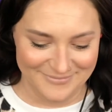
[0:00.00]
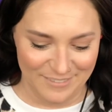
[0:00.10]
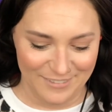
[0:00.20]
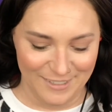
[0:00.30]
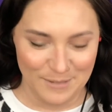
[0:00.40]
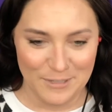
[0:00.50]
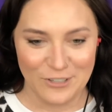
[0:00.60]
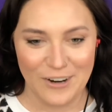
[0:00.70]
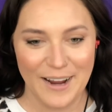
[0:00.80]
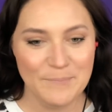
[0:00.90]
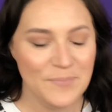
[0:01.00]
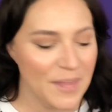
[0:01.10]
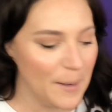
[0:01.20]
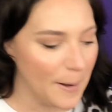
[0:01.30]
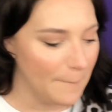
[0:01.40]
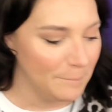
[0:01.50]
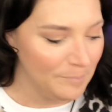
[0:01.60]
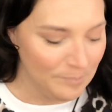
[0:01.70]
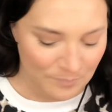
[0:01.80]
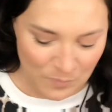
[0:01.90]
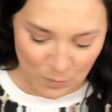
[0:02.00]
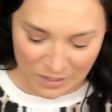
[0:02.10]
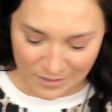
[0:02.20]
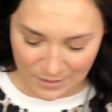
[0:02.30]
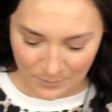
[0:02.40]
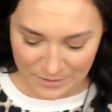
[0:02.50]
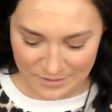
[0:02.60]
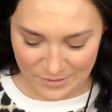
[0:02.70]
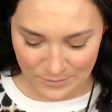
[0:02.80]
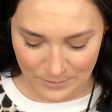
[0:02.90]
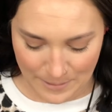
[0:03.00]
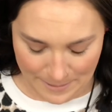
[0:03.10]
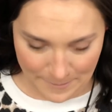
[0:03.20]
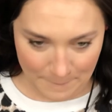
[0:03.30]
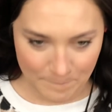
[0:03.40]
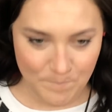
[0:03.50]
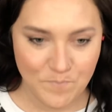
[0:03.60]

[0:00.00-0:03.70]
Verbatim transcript: feel like I'm gonna cry. Okay, we're gonna go into, I'm